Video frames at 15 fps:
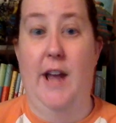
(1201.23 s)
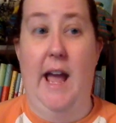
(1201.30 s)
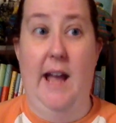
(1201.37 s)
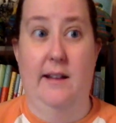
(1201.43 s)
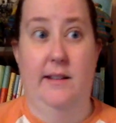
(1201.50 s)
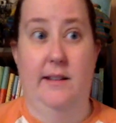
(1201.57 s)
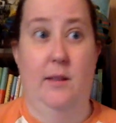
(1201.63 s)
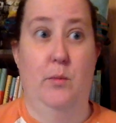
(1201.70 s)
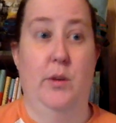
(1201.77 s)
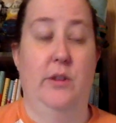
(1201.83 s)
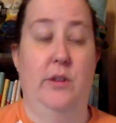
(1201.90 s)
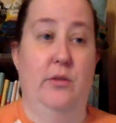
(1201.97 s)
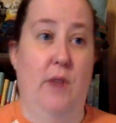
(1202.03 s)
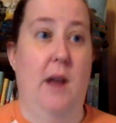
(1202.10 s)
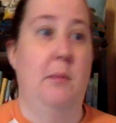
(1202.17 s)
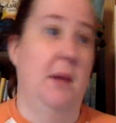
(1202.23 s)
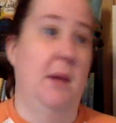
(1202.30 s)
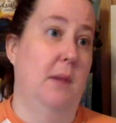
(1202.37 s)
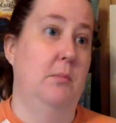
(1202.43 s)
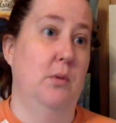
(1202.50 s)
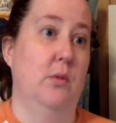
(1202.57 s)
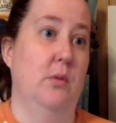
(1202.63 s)
at someone's Rhinebeck
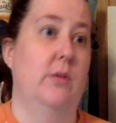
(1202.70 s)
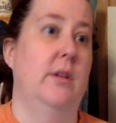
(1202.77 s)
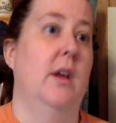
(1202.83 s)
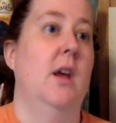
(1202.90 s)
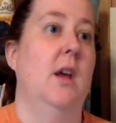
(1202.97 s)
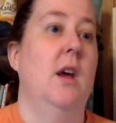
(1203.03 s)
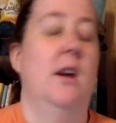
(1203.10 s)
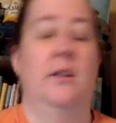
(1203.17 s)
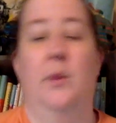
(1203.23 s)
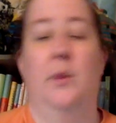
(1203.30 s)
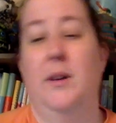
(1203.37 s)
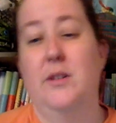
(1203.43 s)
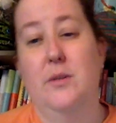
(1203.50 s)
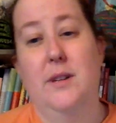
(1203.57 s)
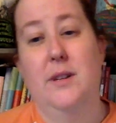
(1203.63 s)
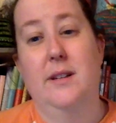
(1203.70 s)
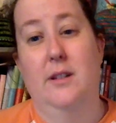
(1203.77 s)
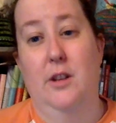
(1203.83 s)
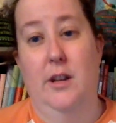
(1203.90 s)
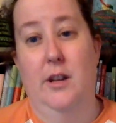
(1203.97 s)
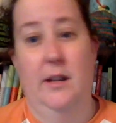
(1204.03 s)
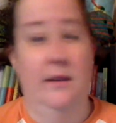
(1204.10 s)
booth. So I do need to
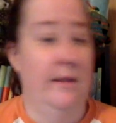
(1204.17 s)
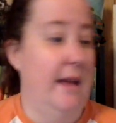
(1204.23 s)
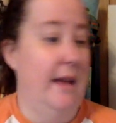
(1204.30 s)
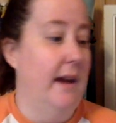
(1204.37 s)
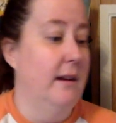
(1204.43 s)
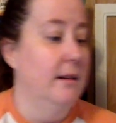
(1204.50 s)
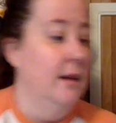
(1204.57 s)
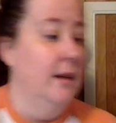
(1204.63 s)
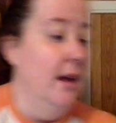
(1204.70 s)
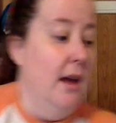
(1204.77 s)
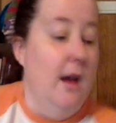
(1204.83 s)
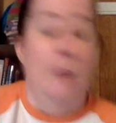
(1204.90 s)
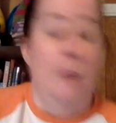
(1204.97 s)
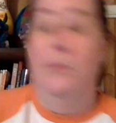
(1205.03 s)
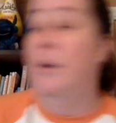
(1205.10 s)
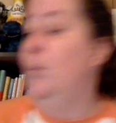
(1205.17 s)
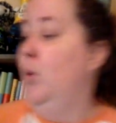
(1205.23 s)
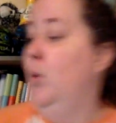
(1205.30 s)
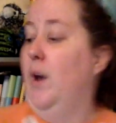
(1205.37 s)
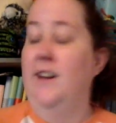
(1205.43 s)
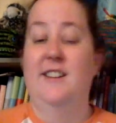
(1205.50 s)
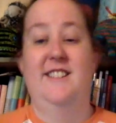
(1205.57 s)
look into that. But
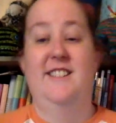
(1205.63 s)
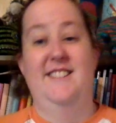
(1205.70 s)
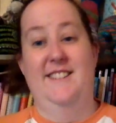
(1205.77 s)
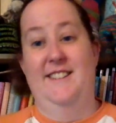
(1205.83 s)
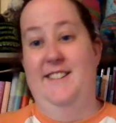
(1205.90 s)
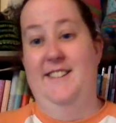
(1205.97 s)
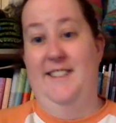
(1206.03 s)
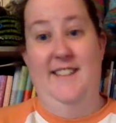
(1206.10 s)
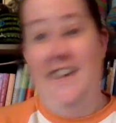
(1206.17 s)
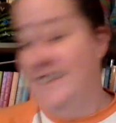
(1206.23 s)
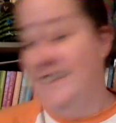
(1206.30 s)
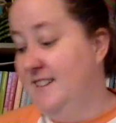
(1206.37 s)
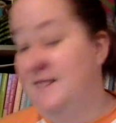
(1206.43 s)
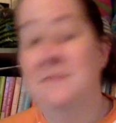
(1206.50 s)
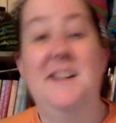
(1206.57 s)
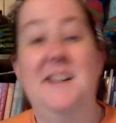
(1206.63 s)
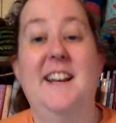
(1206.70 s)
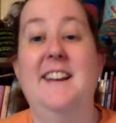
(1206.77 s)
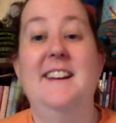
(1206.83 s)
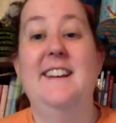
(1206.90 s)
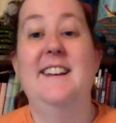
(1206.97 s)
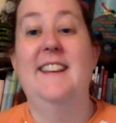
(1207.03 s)
what that doesn't mean I
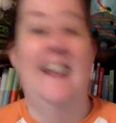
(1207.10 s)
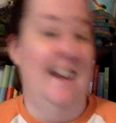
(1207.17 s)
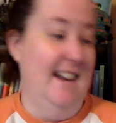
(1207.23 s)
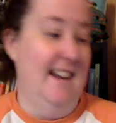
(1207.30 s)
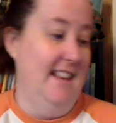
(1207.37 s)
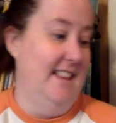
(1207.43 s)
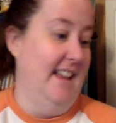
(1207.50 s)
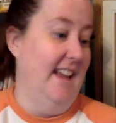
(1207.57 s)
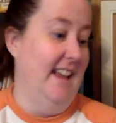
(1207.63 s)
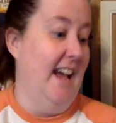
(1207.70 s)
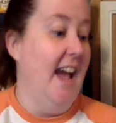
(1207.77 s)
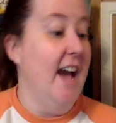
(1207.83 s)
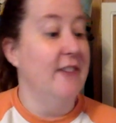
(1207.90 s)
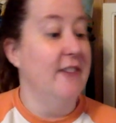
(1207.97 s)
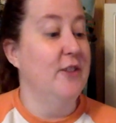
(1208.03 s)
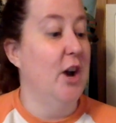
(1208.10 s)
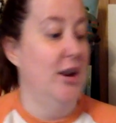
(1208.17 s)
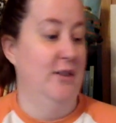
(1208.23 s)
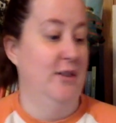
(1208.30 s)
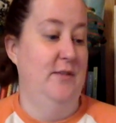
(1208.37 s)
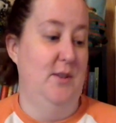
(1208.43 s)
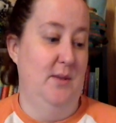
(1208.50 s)
didn't get anything. I have
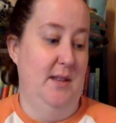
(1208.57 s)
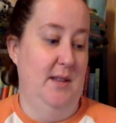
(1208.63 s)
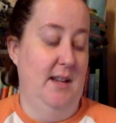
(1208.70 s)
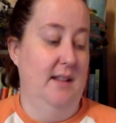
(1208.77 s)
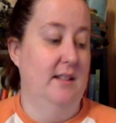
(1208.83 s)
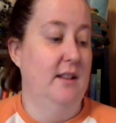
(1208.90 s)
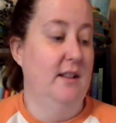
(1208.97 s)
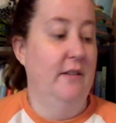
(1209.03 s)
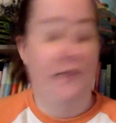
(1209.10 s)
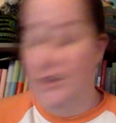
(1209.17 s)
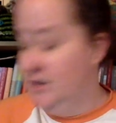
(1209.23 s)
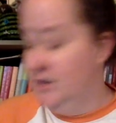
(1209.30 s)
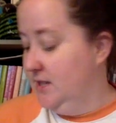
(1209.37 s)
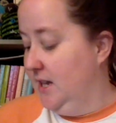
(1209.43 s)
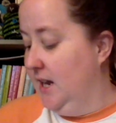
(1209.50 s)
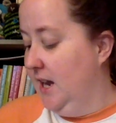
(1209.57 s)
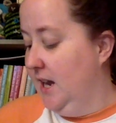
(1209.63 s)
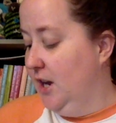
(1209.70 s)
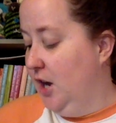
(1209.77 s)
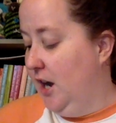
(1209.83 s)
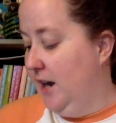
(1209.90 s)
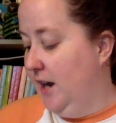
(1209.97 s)
gotten a few things. The first thing I
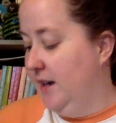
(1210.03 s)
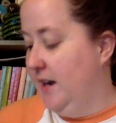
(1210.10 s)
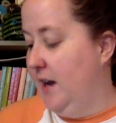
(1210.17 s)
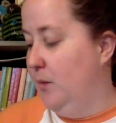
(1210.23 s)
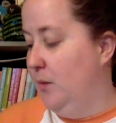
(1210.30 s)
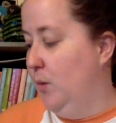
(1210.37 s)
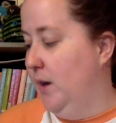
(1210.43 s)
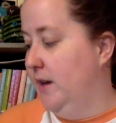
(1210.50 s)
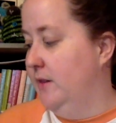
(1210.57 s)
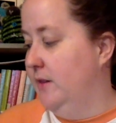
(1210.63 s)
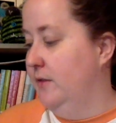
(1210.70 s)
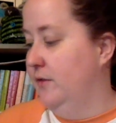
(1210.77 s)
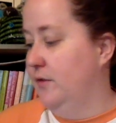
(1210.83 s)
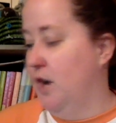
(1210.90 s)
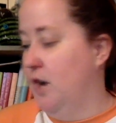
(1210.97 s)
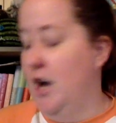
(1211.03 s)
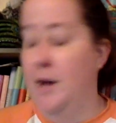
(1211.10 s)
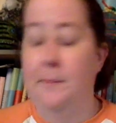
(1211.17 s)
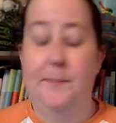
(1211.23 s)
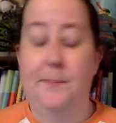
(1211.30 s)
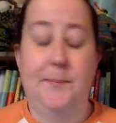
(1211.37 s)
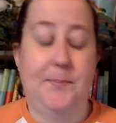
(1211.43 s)
got, I won
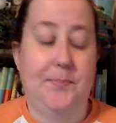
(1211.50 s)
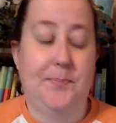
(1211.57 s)
from